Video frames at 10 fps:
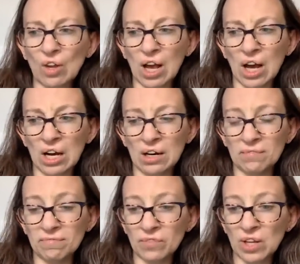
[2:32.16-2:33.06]

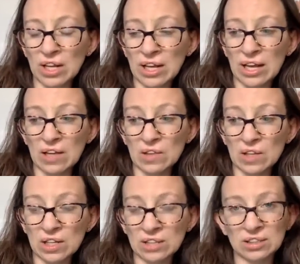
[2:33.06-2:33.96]
And
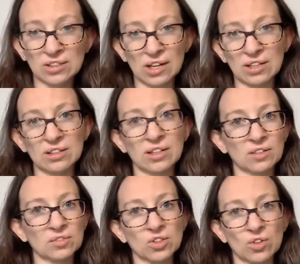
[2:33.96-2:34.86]
then I decided that I
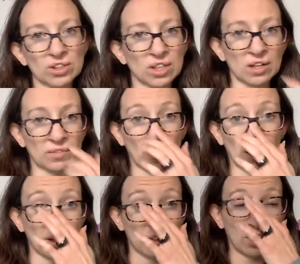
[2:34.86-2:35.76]
was going to
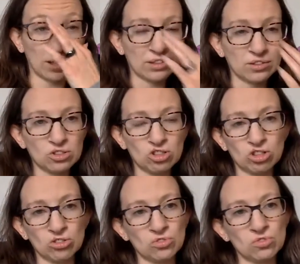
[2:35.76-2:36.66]
upgrade
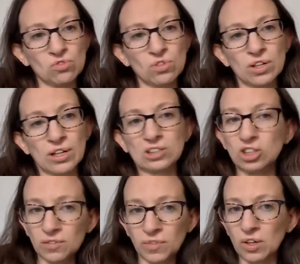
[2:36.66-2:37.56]
to a
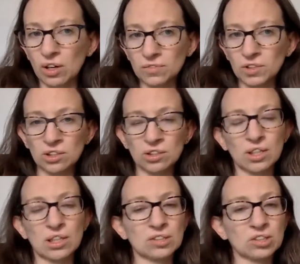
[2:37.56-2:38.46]
cheaper option,
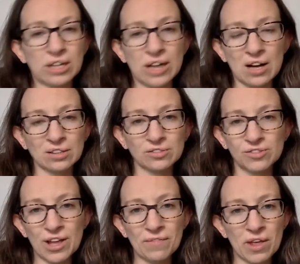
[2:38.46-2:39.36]
and I tried
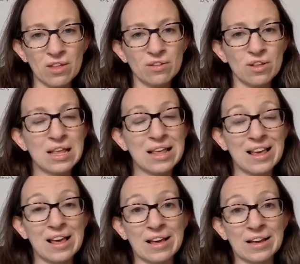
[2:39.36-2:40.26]
ActiveCampaign
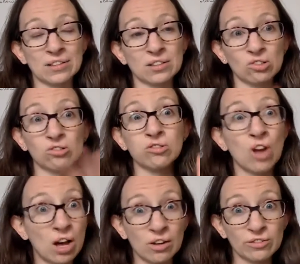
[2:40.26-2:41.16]
and
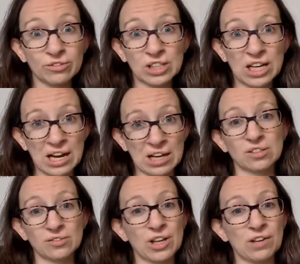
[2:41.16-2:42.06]
loved
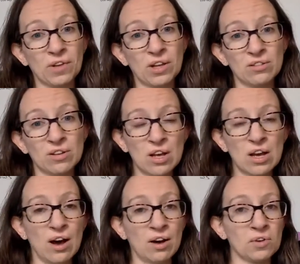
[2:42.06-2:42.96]
ActiveCampaign.
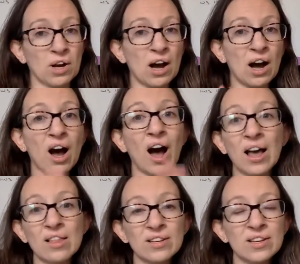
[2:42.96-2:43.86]
I would
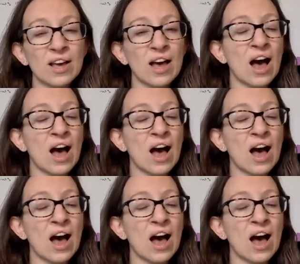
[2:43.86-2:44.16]
highly,